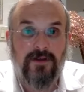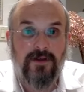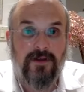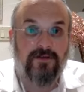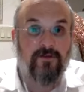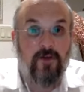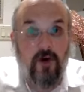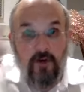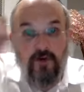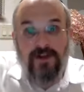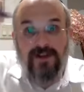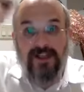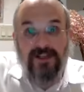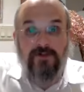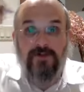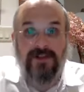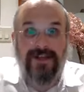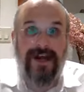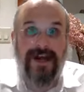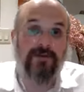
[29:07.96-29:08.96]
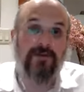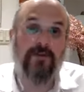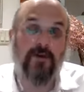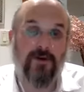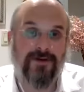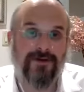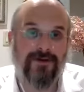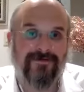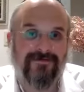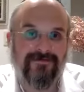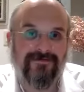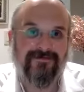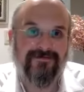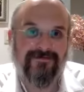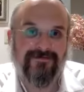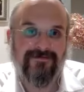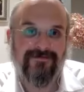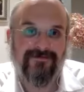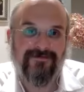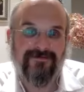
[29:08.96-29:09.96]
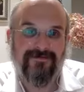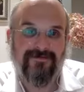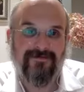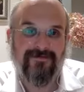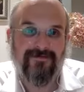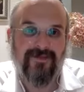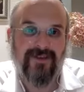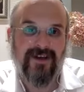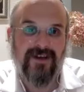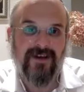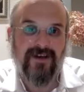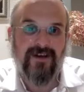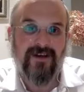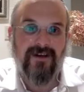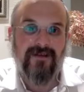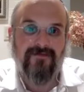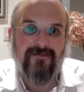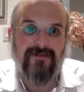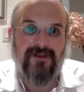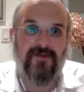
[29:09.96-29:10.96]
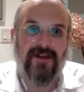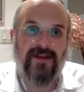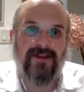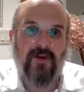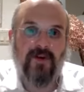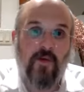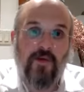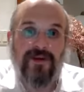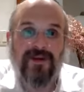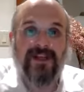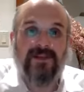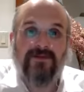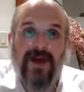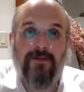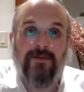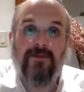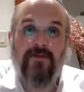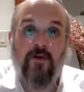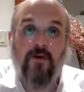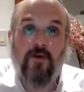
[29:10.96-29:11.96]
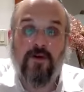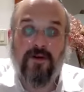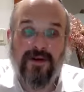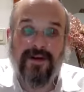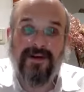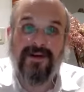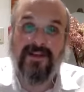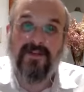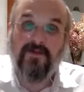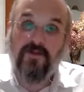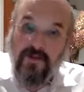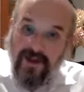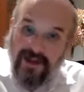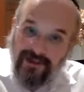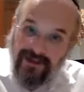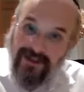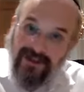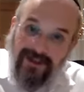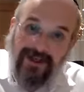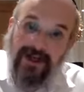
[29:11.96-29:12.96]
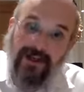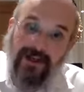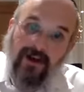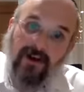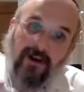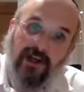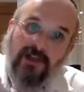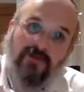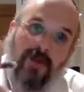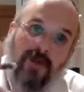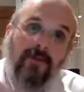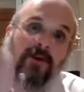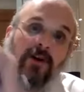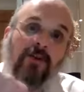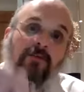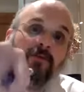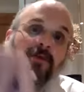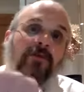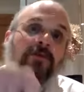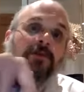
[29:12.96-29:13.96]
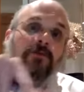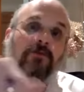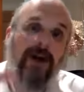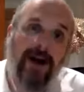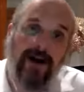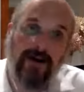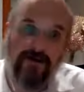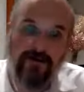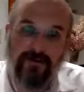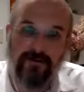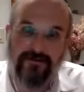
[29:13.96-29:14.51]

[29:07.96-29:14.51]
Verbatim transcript: From the whole discussion we just had before. Which means the whole discussion we had before is for the leading halacha, Shema Minah, from here we derive.